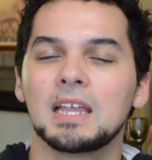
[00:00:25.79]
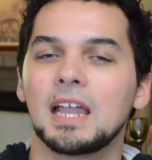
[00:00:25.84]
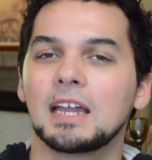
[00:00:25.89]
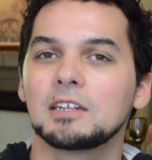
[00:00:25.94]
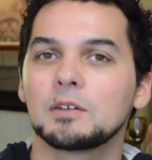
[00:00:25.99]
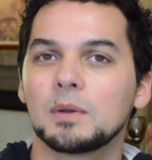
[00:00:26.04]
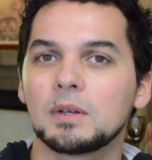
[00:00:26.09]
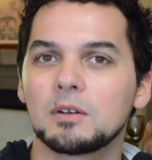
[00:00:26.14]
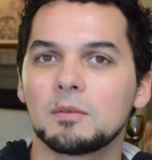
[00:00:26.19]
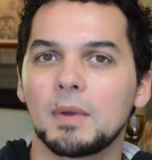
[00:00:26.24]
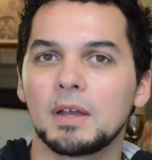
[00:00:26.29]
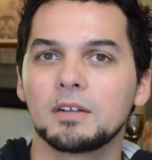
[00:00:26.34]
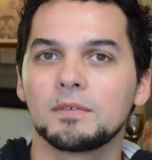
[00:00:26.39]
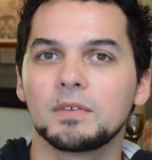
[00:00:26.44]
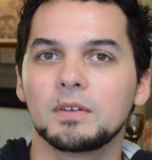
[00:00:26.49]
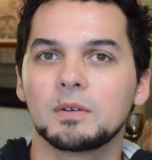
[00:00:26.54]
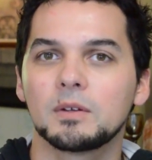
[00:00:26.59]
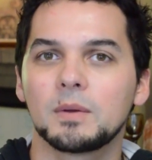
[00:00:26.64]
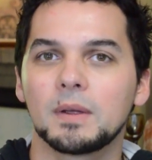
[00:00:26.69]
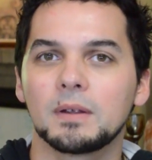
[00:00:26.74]
And a quick reminder
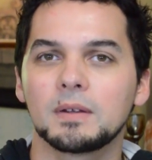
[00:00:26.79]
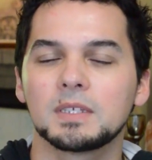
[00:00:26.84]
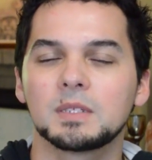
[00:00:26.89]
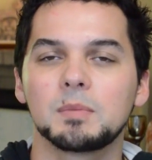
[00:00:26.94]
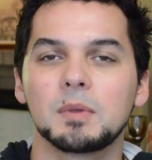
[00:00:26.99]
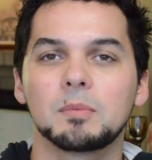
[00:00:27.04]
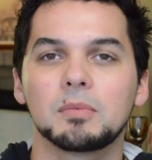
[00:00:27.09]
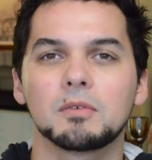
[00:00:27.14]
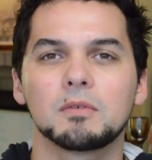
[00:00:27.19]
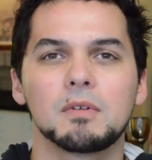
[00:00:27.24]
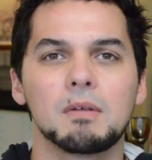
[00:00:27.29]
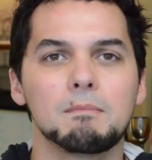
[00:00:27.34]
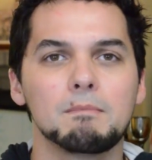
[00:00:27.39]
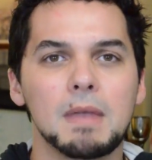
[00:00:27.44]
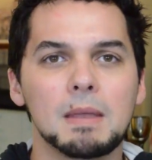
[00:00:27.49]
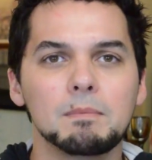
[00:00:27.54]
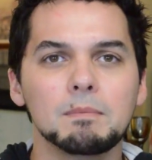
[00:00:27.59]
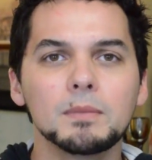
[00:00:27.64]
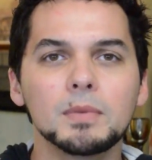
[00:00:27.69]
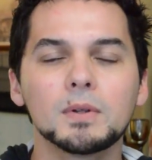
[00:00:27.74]
for you, Aquarius people,
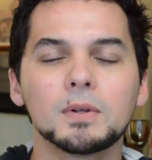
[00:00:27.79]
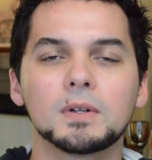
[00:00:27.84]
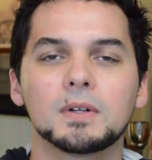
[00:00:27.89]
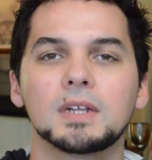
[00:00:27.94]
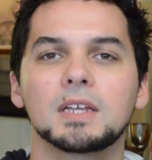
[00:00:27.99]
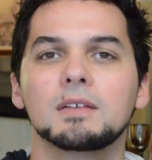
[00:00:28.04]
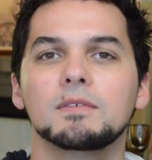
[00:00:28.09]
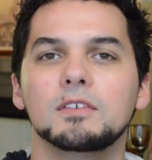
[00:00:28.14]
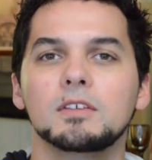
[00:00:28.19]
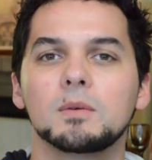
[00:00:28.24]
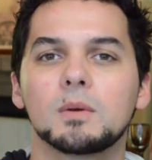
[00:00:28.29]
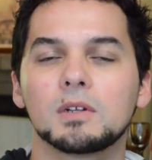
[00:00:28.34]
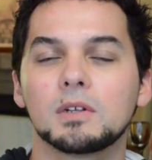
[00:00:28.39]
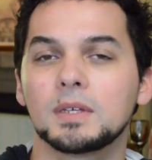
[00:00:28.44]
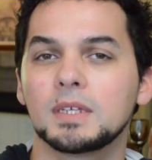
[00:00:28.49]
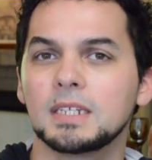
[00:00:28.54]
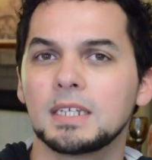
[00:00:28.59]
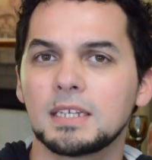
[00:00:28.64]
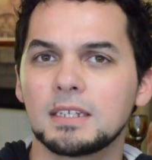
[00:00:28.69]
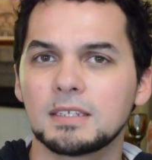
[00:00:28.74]
remember, if you are
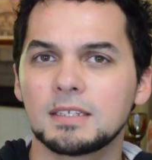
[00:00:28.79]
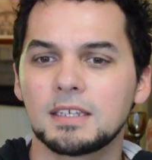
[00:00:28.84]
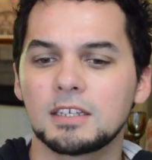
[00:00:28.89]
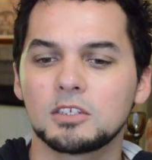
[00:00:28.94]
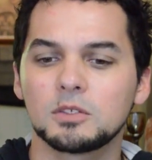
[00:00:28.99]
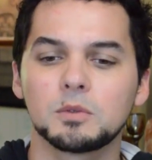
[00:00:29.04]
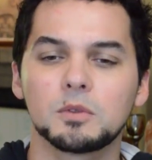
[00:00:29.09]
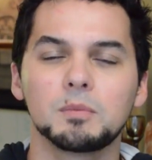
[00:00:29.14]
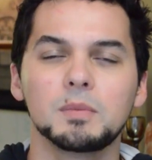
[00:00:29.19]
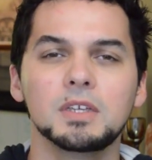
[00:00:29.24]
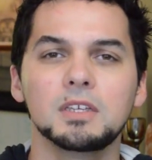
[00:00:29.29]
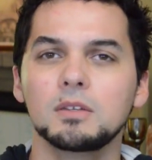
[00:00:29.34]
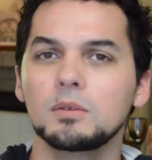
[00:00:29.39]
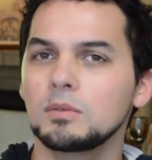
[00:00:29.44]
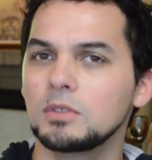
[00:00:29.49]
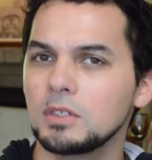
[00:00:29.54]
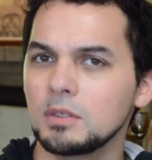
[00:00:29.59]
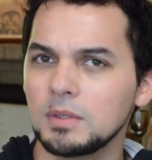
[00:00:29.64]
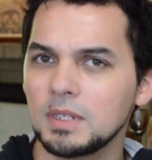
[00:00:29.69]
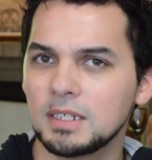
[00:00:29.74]
looking to get a session with me, you
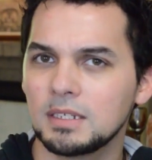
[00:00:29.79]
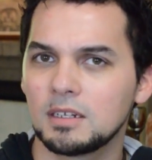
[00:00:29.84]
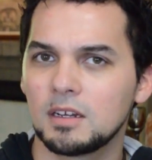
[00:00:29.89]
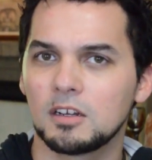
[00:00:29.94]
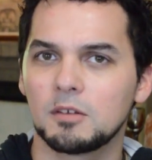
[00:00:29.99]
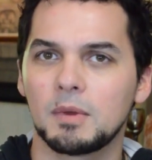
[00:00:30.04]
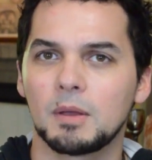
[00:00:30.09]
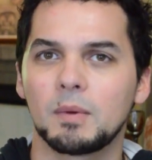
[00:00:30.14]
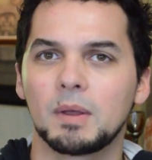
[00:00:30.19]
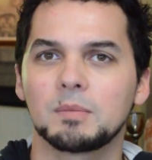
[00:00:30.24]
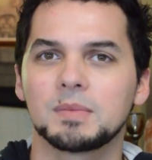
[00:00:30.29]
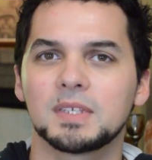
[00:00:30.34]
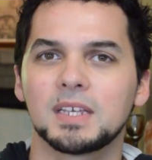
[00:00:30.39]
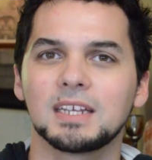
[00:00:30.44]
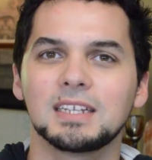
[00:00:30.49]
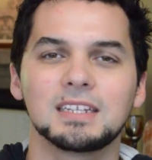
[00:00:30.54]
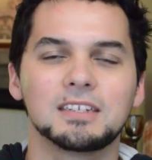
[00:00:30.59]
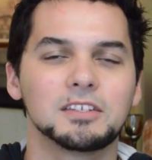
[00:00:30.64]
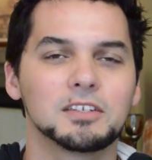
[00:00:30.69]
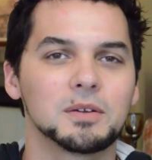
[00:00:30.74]
do need to go to my
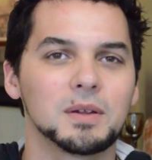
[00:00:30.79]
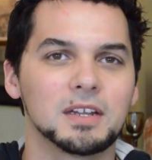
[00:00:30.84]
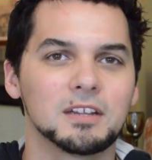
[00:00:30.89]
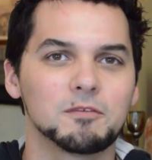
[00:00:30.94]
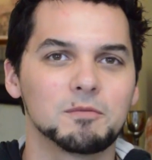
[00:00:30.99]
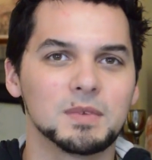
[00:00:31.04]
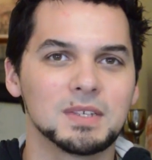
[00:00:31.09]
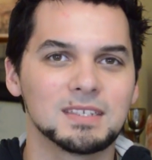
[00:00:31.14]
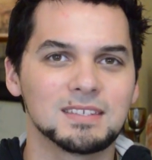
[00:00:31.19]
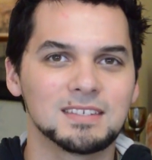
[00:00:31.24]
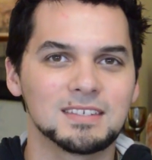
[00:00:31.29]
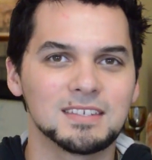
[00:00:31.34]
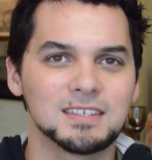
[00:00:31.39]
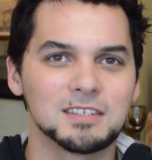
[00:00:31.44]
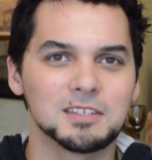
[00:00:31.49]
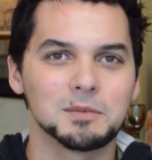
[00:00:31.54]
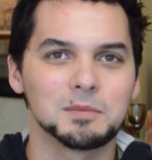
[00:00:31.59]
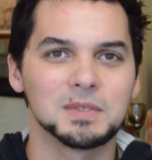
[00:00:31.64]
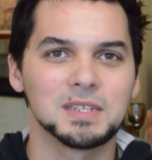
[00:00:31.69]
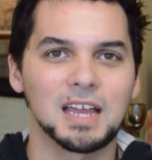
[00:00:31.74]
website,
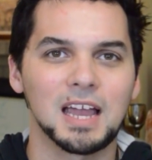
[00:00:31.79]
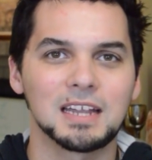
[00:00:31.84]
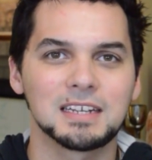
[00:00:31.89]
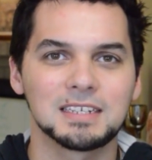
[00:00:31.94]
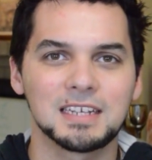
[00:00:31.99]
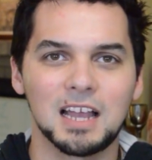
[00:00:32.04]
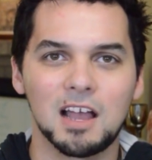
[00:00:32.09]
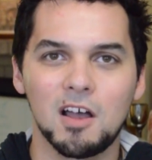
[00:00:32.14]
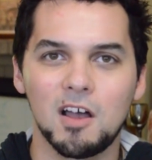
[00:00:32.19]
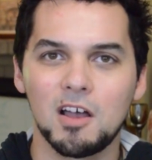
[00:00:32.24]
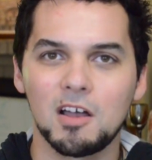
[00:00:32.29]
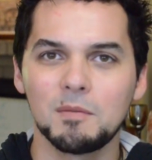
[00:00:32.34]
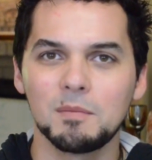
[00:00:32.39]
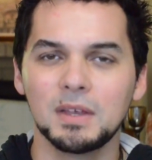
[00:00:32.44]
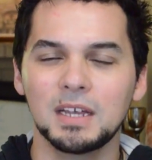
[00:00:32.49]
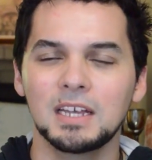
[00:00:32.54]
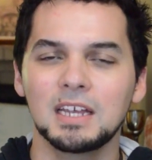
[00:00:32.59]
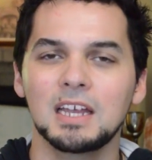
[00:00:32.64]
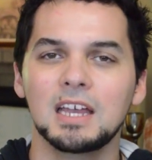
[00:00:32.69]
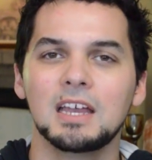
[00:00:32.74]

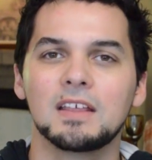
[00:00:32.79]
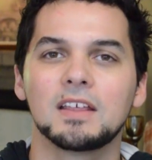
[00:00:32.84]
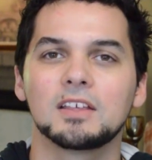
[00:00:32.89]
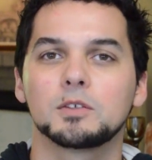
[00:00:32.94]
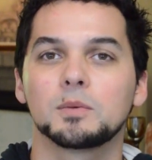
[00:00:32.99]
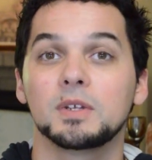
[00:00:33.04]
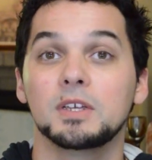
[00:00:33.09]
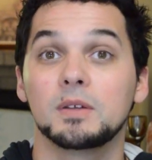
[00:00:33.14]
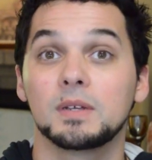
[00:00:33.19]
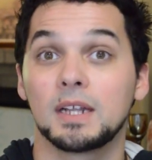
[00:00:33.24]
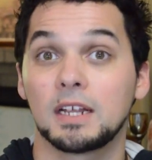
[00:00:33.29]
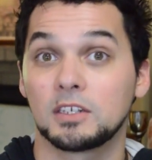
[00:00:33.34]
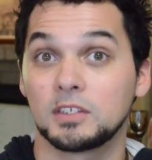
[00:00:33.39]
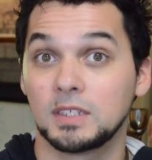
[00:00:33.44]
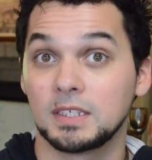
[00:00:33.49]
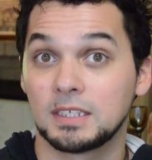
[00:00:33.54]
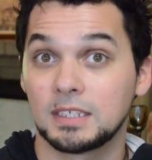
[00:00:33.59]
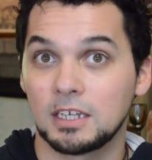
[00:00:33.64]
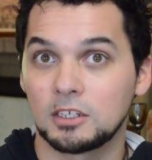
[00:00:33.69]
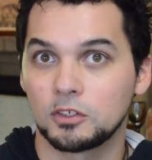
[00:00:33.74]
integrativemysticism.com. That's where you can
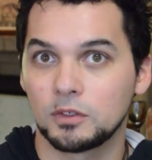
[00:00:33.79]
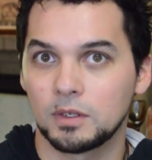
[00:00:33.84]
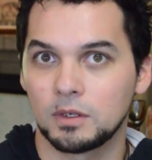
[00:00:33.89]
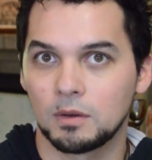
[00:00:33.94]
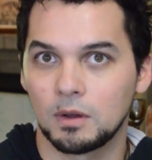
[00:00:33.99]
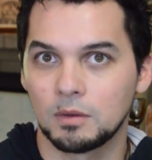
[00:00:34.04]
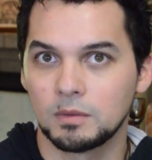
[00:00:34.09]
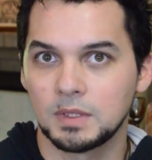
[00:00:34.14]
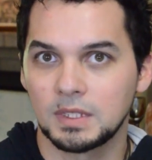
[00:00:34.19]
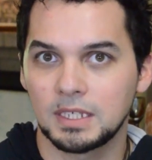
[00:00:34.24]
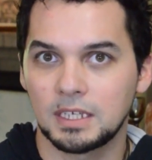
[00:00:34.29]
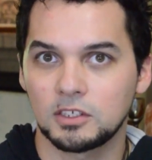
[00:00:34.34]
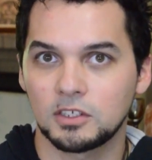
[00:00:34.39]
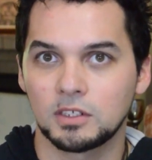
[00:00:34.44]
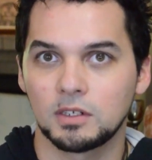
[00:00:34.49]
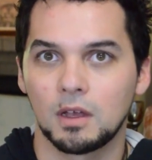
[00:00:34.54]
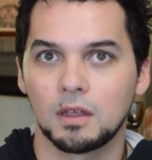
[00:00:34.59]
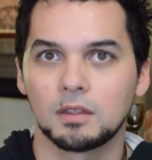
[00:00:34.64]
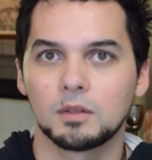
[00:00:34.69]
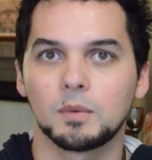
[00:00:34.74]
actually schedule your own
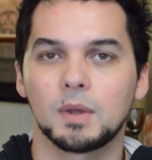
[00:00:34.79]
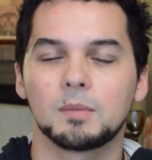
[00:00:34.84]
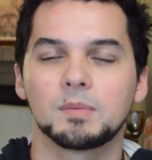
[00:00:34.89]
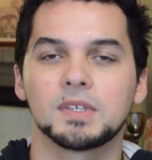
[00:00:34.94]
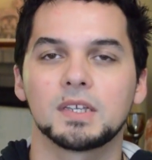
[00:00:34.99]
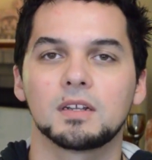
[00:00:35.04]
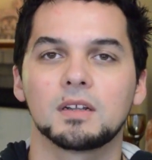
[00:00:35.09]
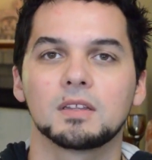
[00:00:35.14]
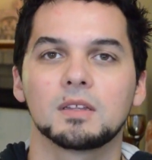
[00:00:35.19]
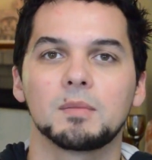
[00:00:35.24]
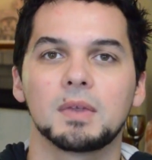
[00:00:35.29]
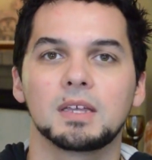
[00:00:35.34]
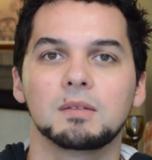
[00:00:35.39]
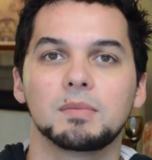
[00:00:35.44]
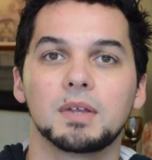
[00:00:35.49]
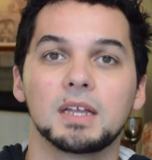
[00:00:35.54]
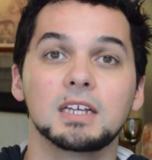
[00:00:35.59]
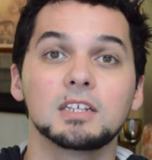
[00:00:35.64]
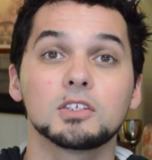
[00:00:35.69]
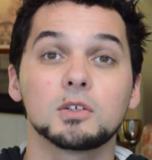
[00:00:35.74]
session on the website, on the main
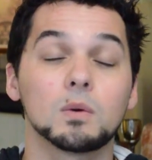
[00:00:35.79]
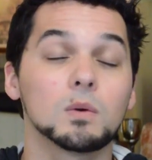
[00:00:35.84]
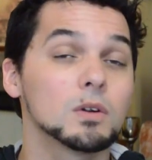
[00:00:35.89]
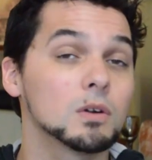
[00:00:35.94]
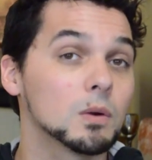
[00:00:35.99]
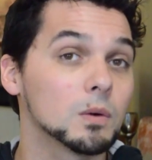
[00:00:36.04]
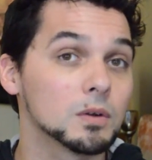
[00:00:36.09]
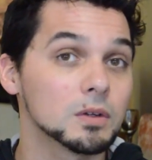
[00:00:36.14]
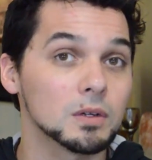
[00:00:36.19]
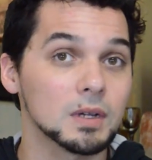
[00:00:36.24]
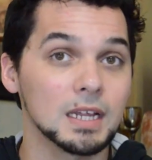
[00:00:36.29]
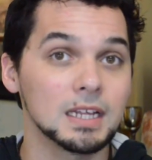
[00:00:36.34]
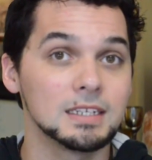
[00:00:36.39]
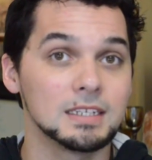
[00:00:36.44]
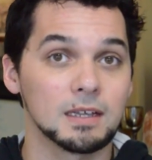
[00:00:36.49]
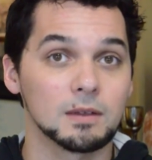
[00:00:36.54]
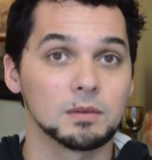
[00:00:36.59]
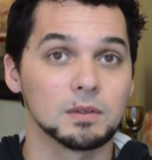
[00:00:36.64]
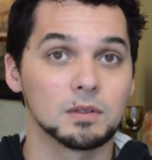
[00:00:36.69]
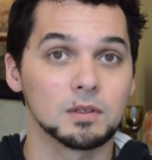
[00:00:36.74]
page, or order a
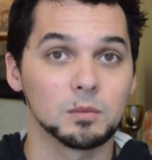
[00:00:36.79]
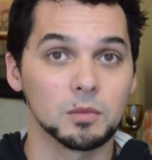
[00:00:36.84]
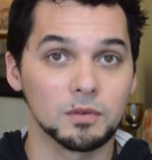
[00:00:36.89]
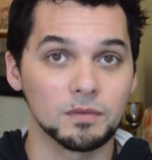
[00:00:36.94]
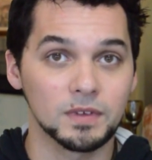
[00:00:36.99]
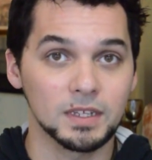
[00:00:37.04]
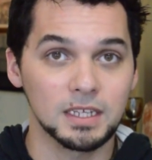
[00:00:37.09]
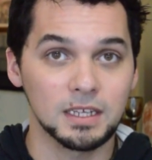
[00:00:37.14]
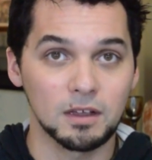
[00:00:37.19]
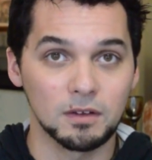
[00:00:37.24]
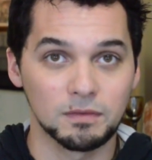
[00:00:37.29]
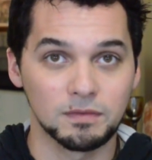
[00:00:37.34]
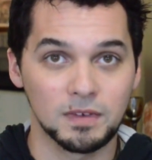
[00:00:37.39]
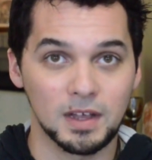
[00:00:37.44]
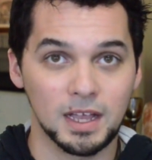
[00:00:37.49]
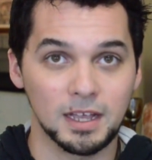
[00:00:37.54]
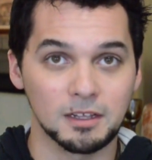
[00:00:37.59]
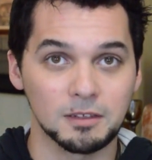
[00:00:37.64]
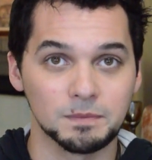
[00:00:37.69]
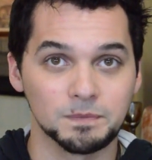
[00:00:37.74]
downloadable video
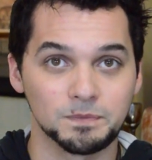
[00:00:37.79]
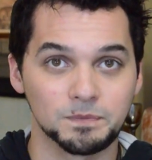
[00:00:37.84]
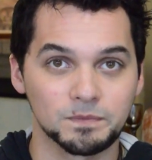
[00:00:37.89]
file.